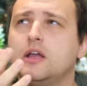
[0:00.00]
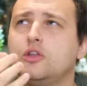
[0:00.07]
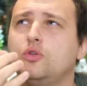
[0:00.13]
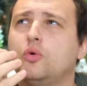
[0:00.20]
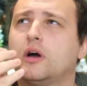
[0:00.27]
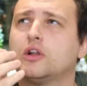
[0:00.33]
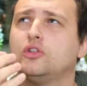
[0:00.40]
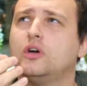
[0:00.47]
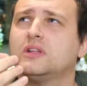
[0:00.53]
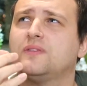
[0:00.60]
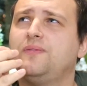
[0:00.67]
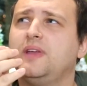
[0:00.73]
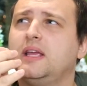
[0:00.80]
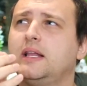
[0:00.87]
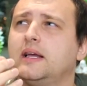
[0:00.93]
you are
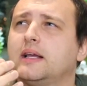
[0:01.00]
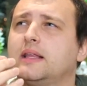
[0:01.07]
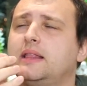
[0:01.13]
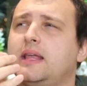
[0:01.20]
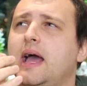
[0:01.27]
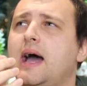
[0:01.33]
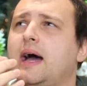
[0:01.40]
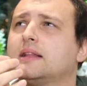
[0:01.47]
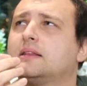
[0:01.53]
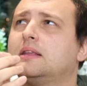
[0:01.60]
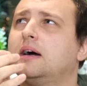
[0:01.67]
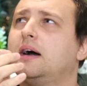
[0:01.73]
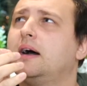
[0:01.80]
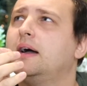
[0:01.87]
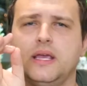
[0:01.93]
not feeling
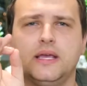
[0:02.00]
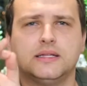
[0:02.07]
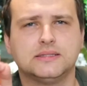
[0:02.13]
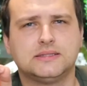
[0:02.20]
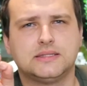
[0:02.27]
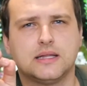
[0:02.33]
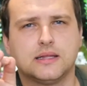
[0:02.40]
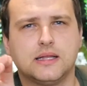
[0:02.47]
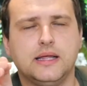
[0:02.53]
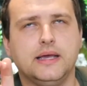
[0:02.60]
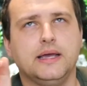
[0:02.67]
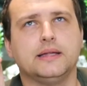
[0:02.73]
that instantly.